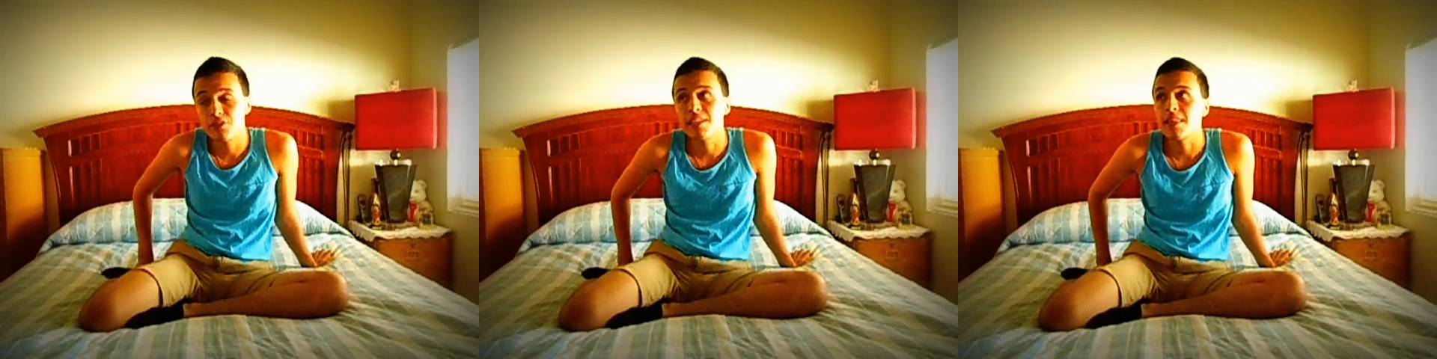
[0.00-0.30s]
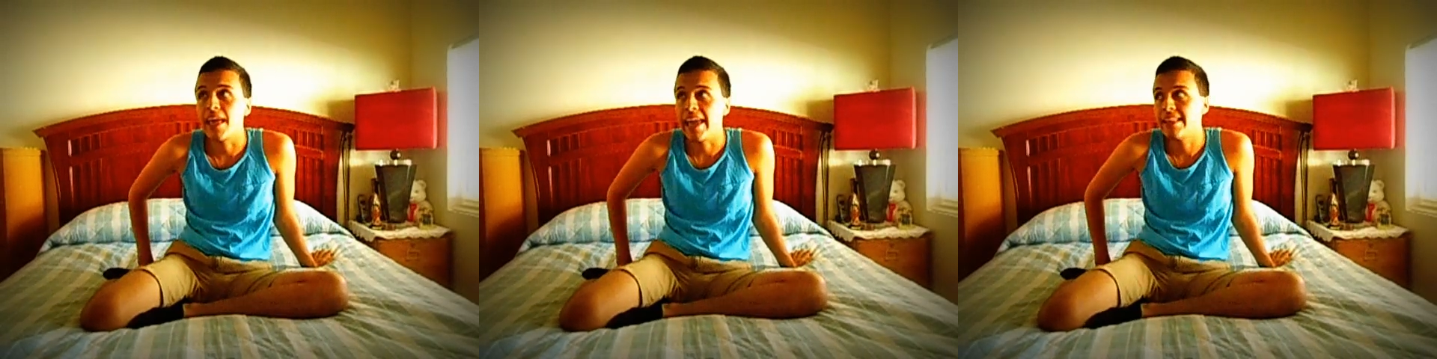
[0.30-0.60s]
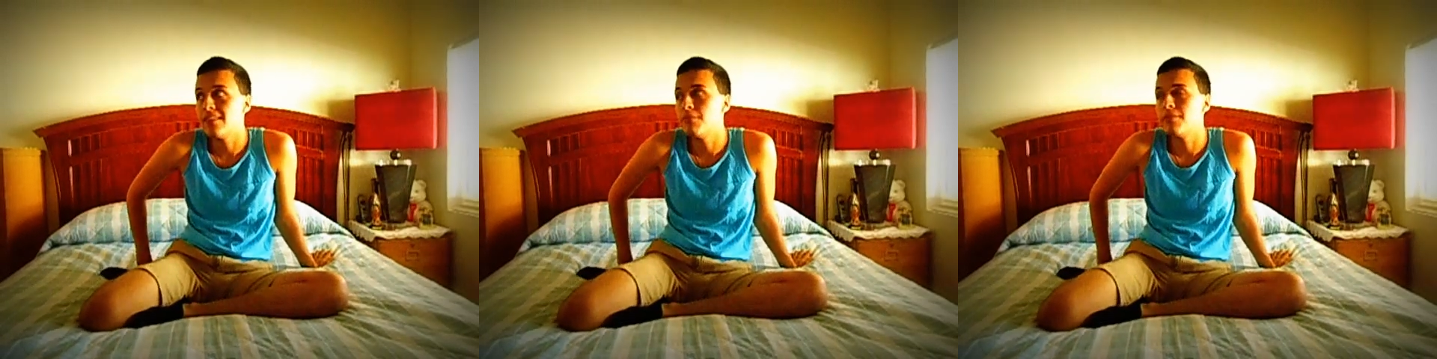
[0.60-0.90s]
She
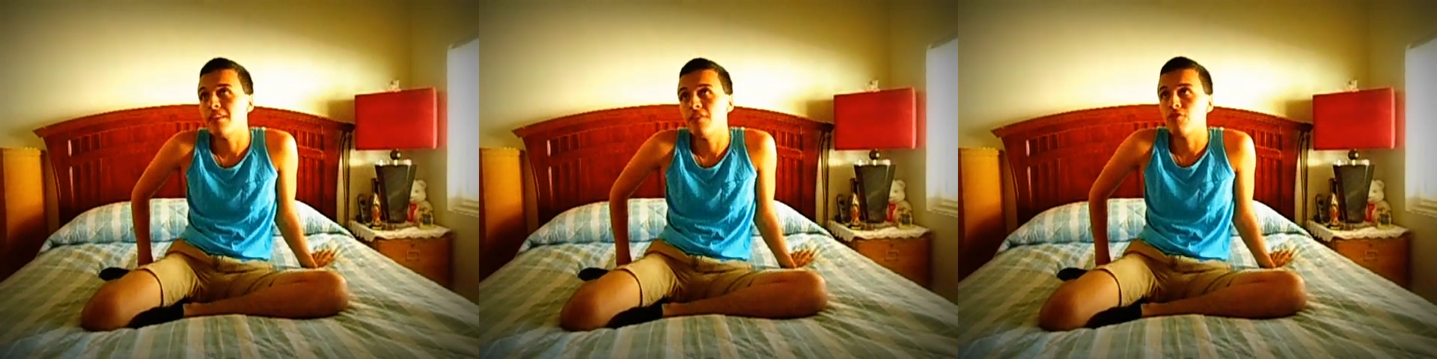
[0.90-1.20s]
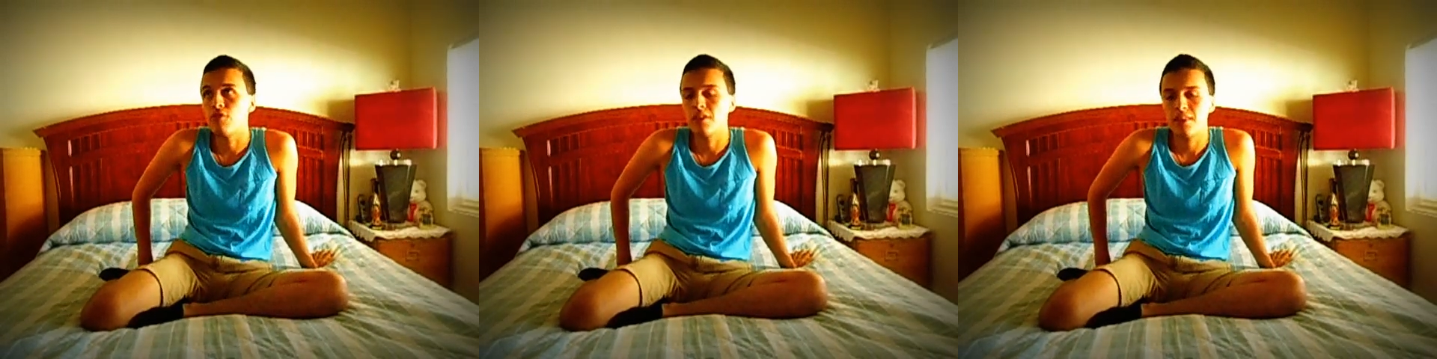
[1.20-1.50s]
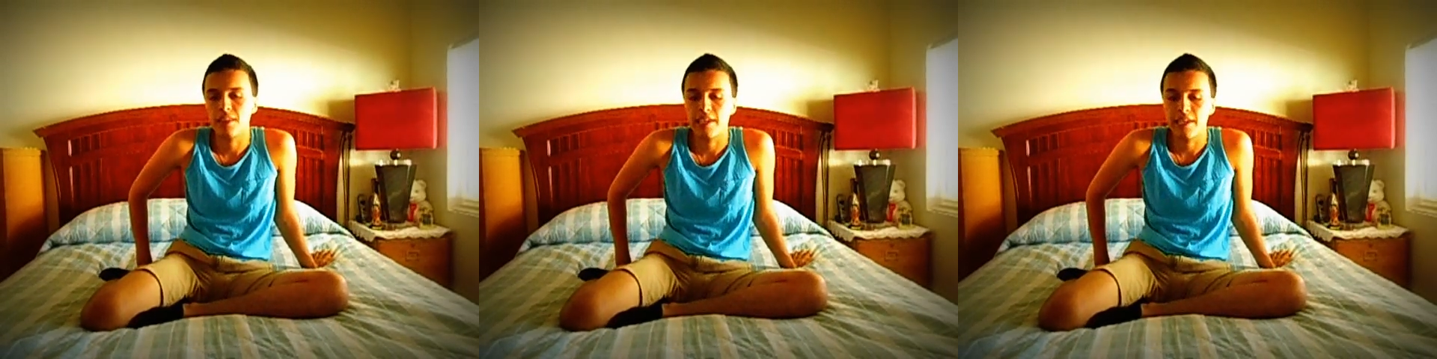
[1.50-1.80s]
liked him and
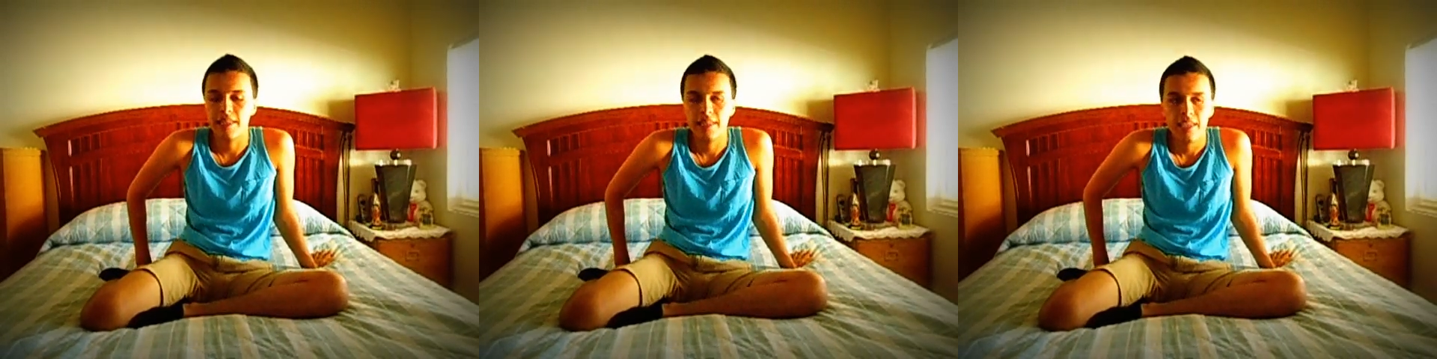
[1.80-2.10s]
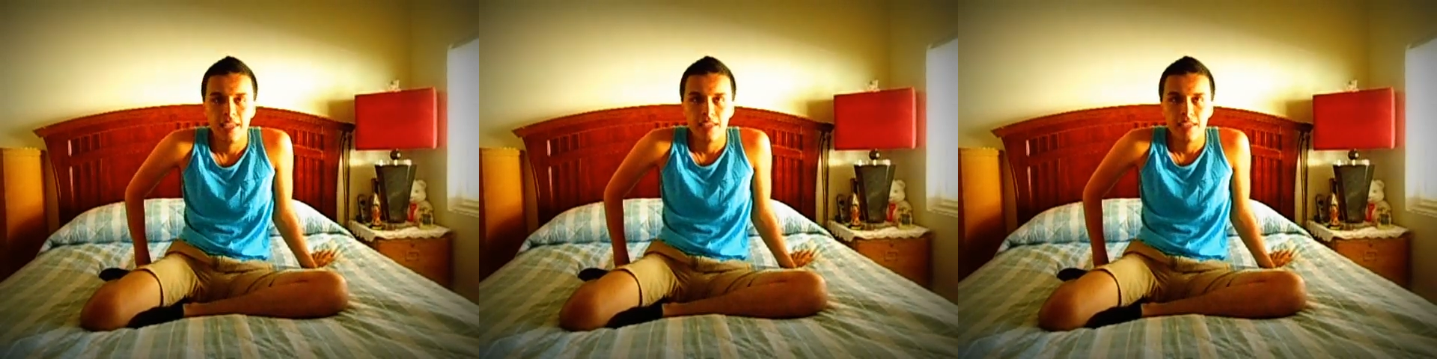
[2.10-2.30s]
everything.